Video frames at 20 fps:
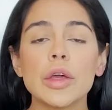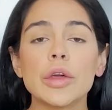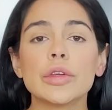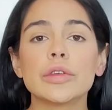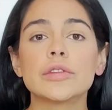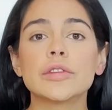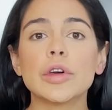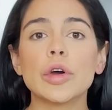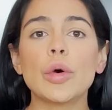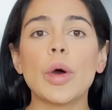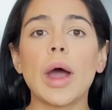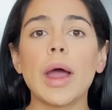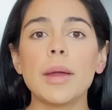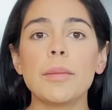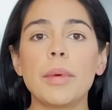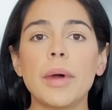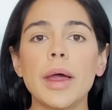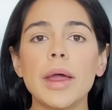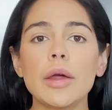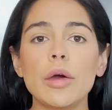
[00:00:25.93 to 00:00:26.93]
So I
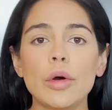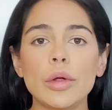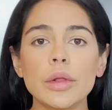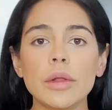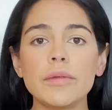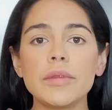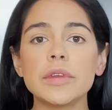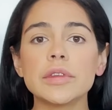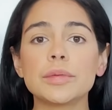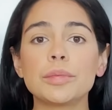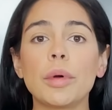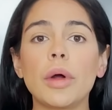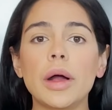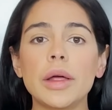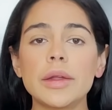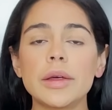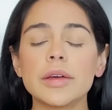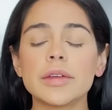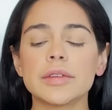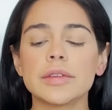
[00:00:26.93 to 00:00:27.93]
buy all of these
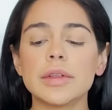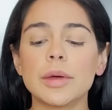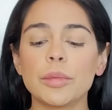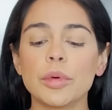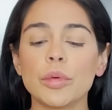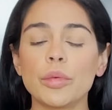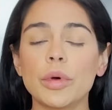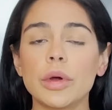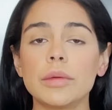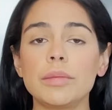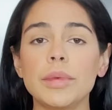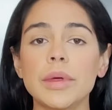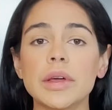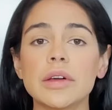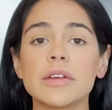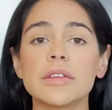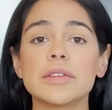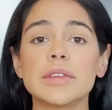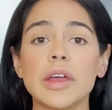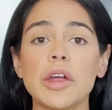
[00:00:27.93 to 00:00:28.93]
products, number one,
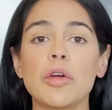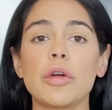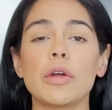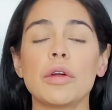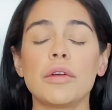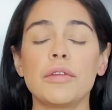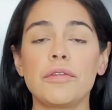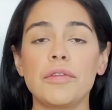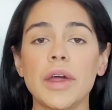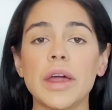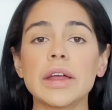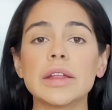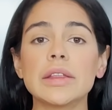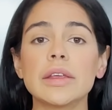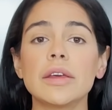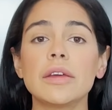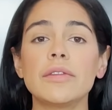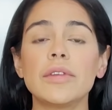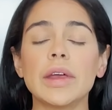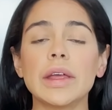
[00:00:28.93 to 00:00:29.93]
because they are
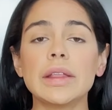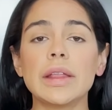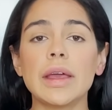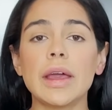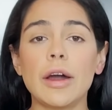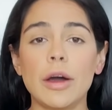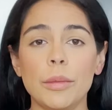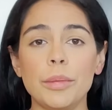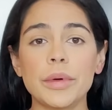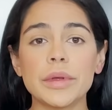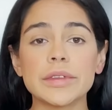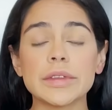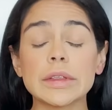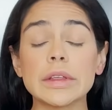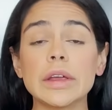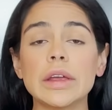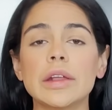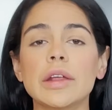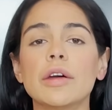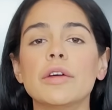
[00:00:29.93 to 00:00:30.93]
effective and they help us
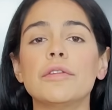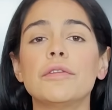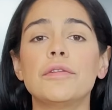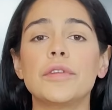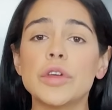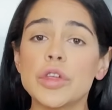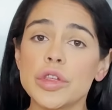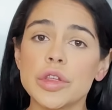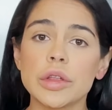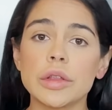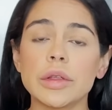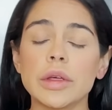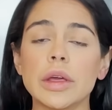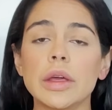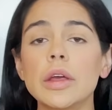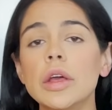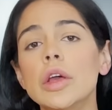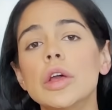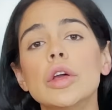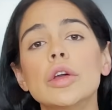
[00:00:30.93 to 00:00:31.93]
clean efficiently.
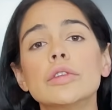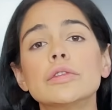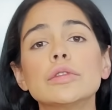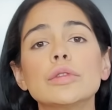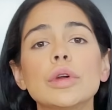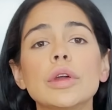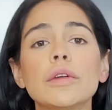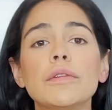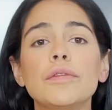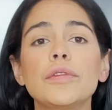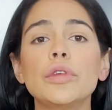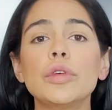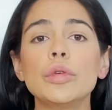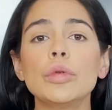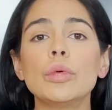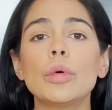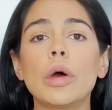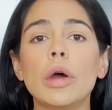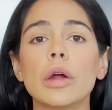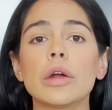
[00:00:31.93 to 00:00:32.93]
So if
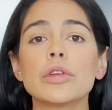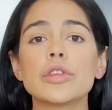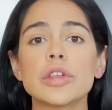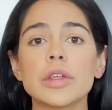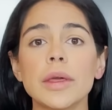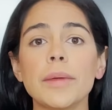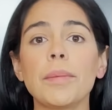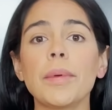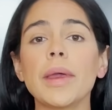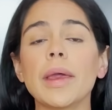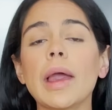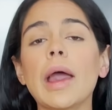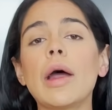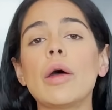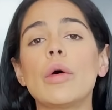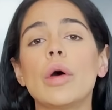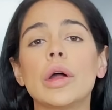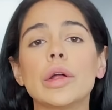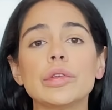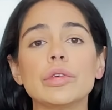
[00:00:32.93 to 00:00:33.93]
you are cheaping
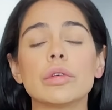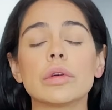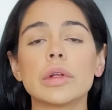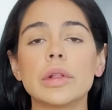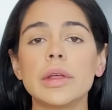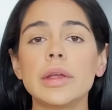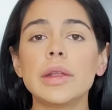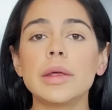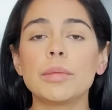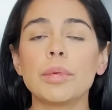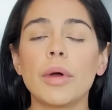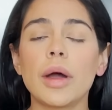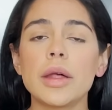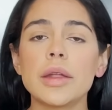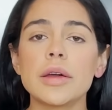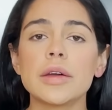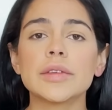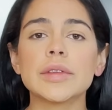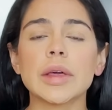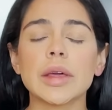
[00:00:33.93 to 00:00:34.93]
out on your cleaning
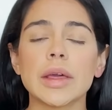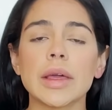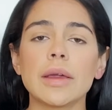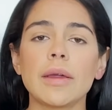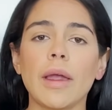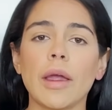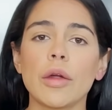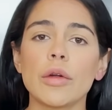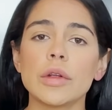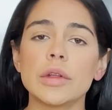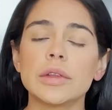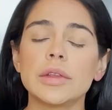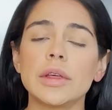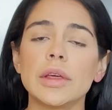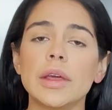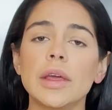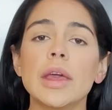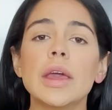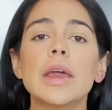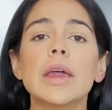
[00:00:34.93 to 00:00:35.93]
products, I can
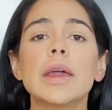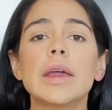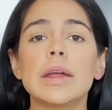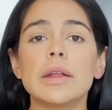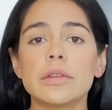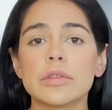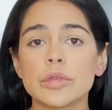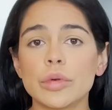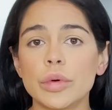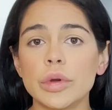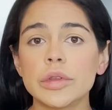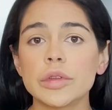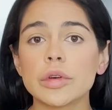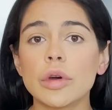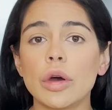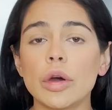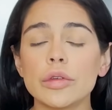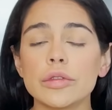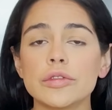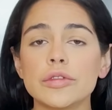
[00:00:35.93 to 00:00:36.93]
guarantee it is going to
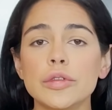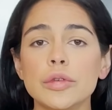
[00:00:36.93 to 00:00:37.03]
cost